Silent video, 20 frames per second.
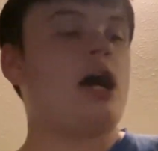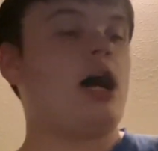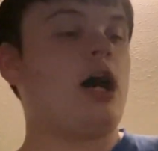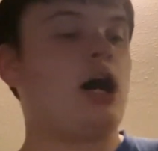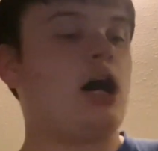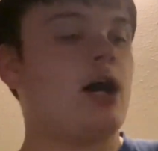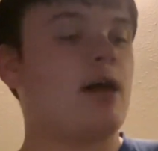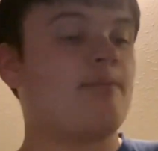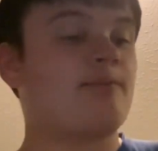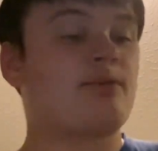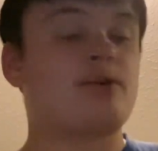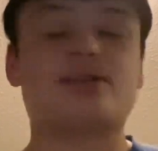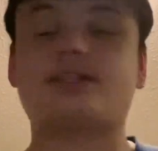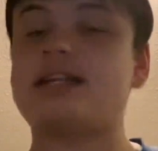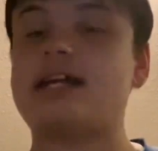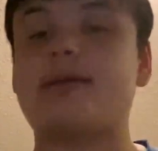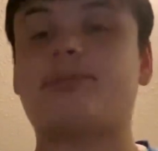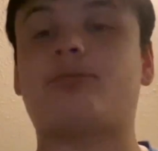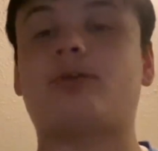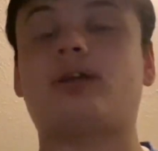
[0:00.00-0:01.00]
For
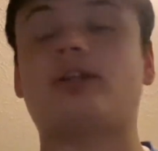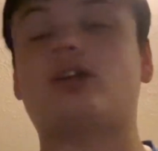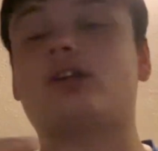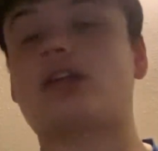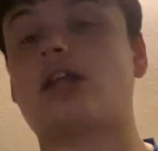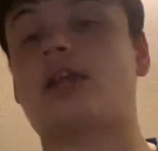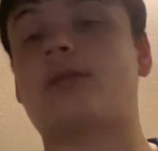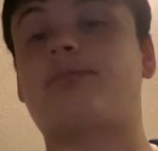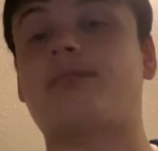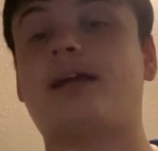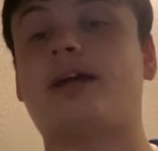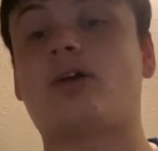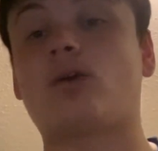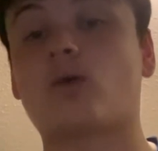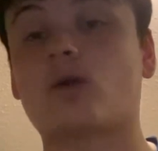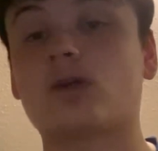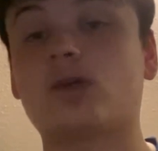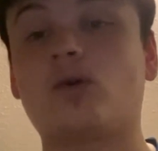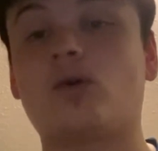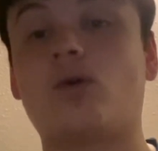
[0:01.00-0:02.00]
example, I learned how to play
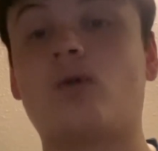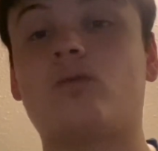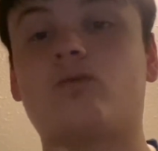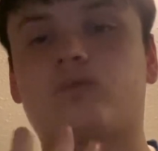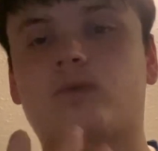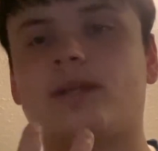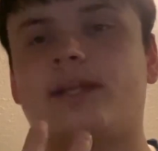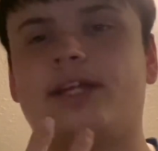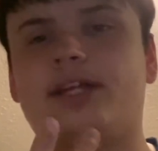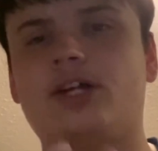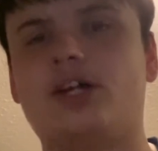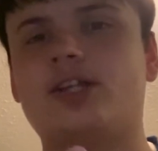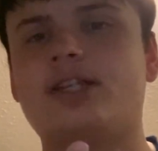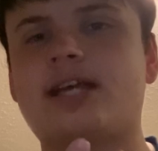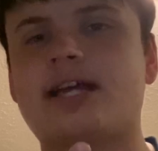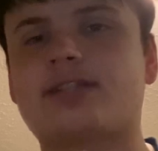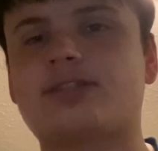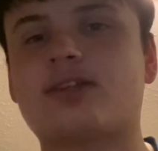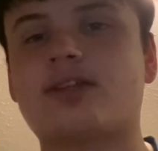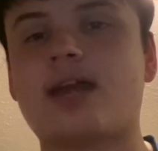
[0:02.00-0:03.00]
cornhole really good
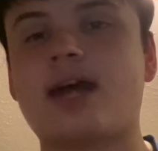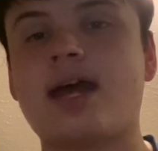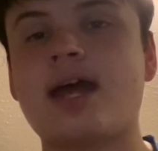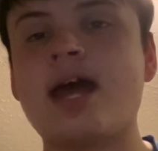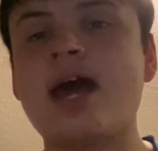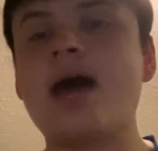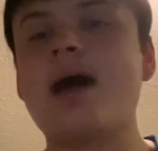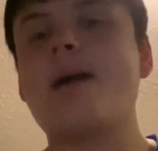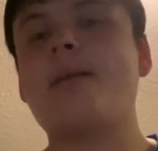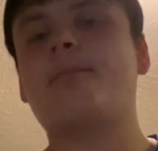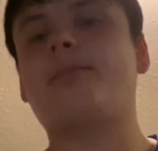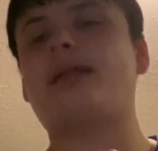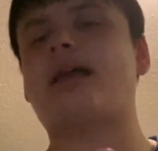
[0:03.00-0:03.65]
yesterday, but I